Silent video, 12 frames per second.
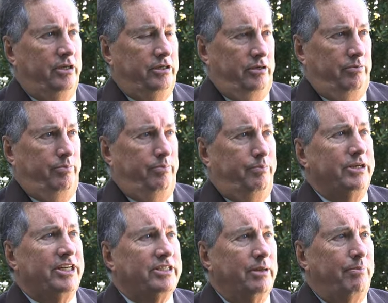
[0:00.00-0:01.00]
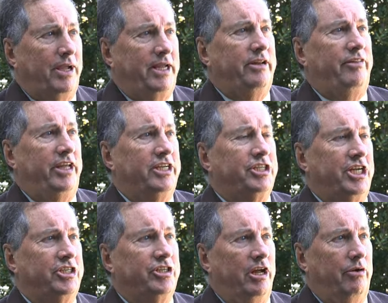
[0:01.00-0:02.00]
to participate in the
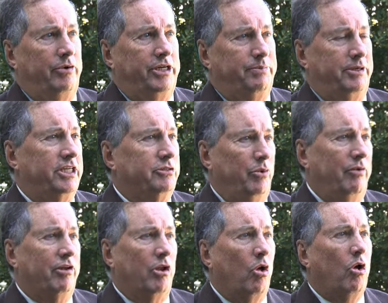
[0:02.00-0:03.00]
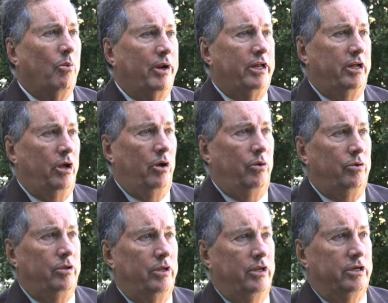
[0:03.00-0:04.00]
education outreach because we have a long way to go
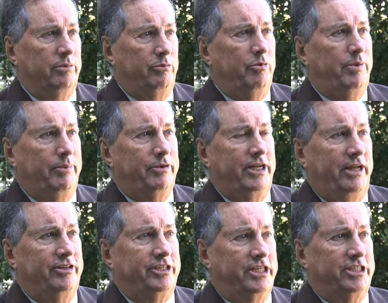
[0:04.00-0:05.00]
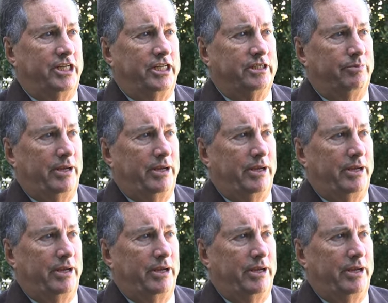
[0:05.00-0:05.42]
to move people down this education